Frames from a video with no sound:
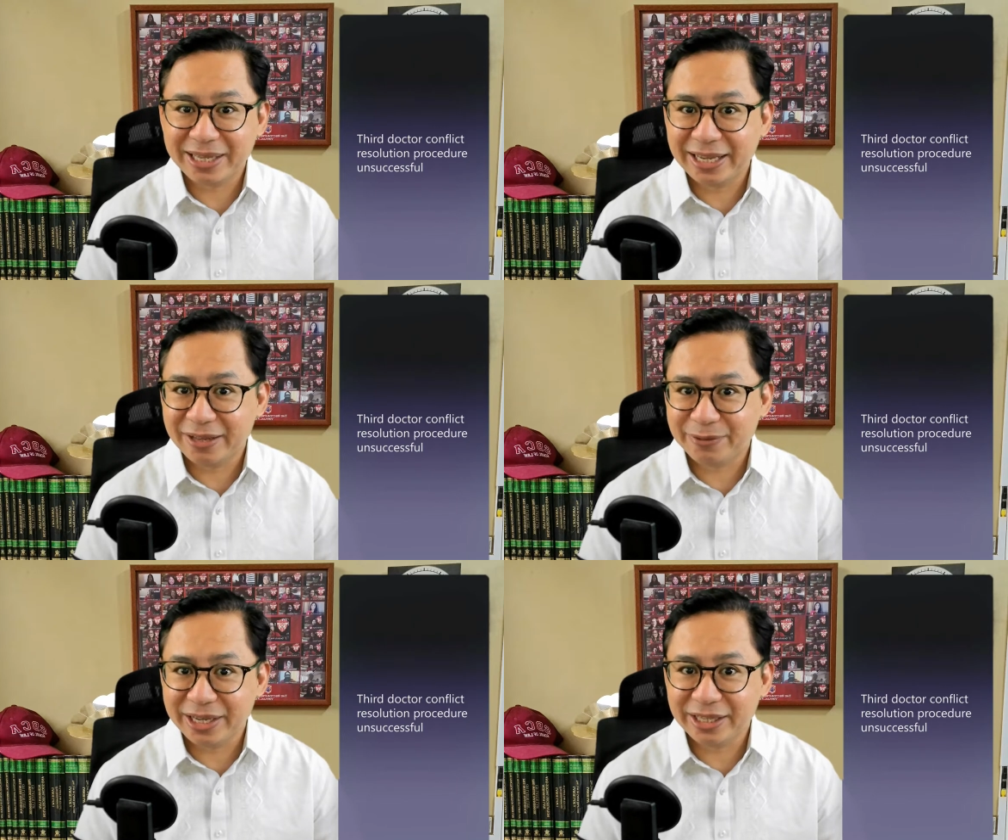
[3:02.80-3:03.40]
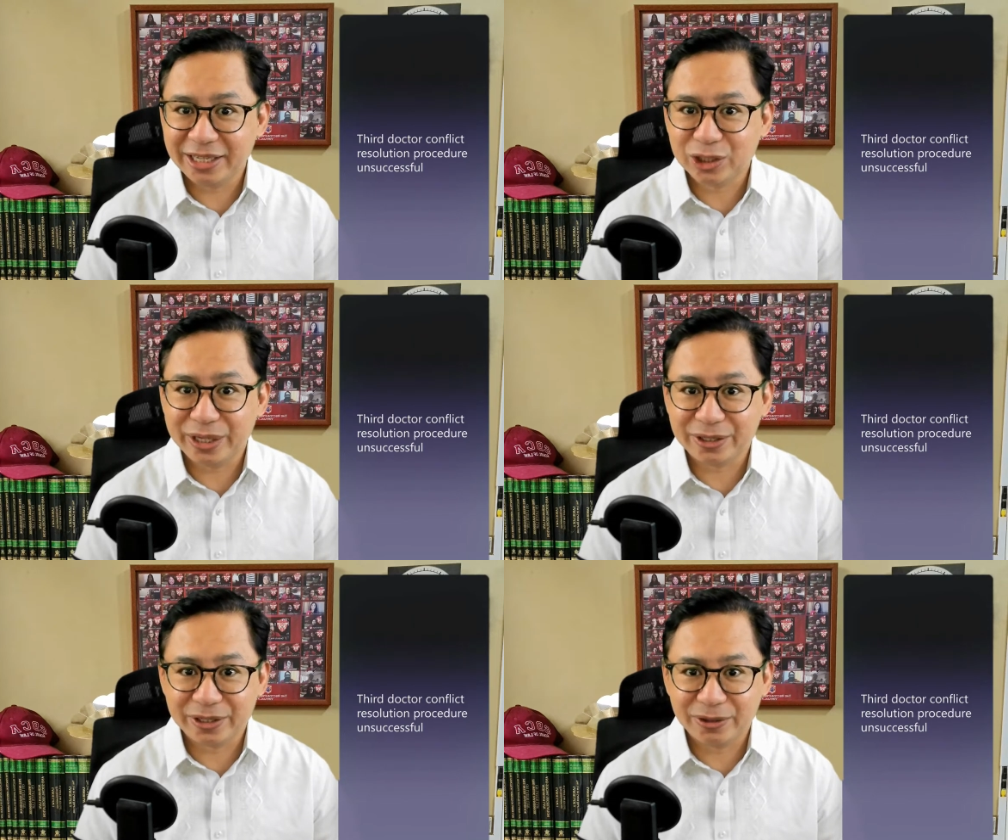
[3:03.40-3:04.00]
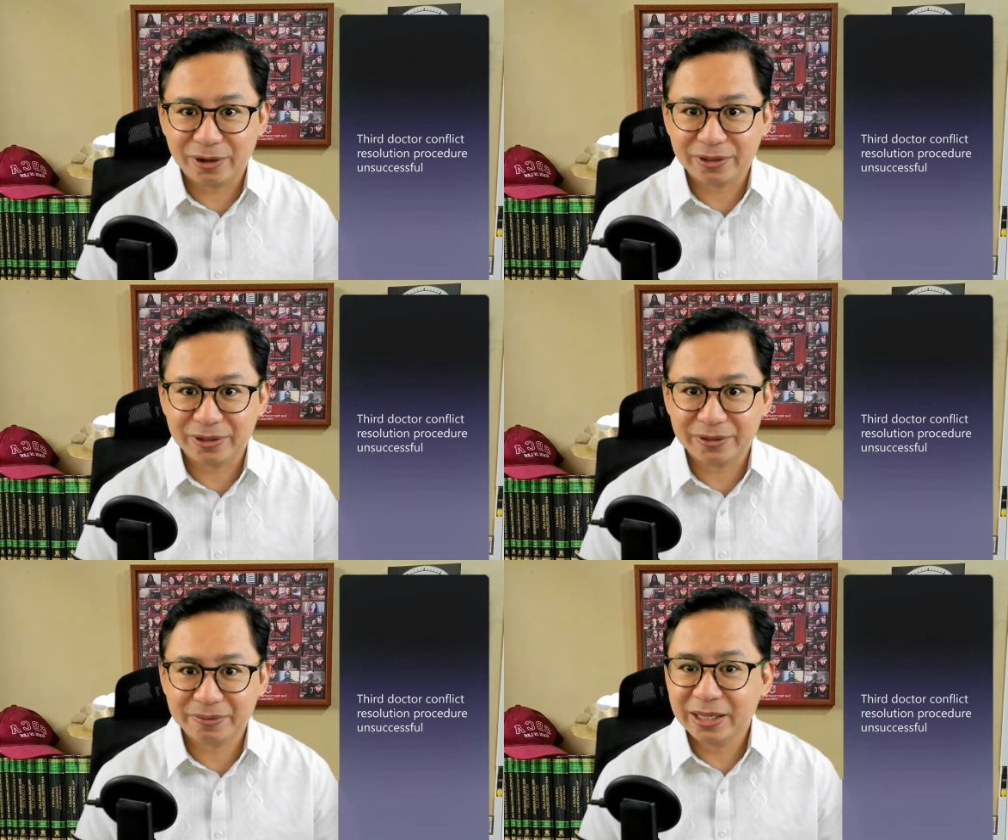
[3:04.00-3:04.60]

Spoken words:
medical findings to a third doctor.